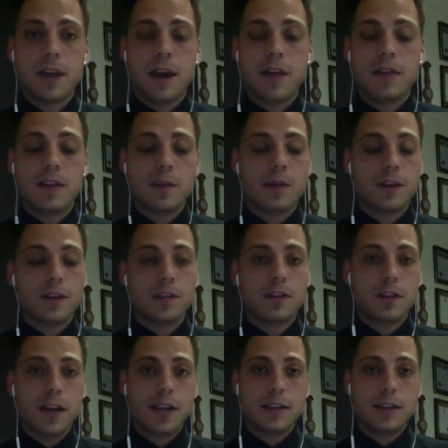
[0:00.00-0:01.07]
And I really want to
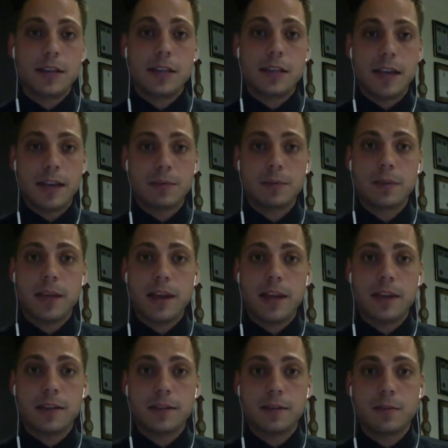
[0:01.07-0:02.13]
stress that the textbook that
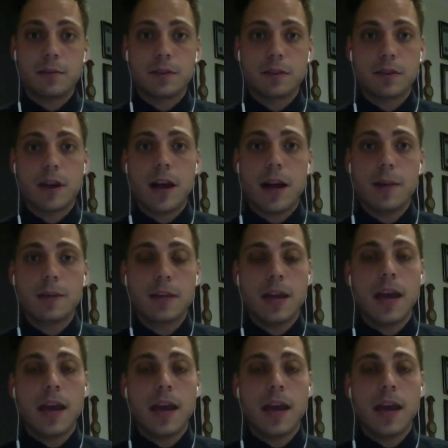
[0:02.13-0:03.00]
is prescribed,